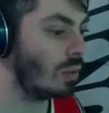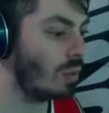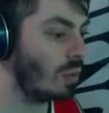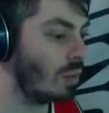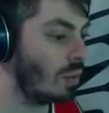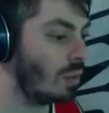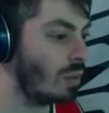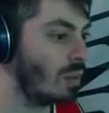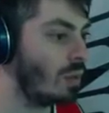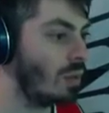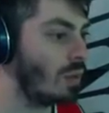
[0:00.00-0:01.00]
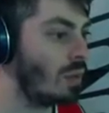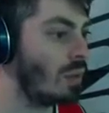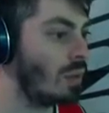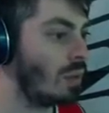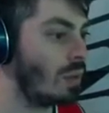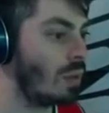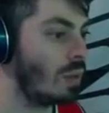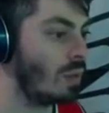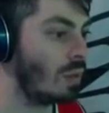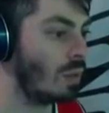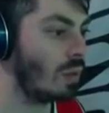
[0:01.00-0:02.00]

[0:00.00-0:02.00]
[no speech]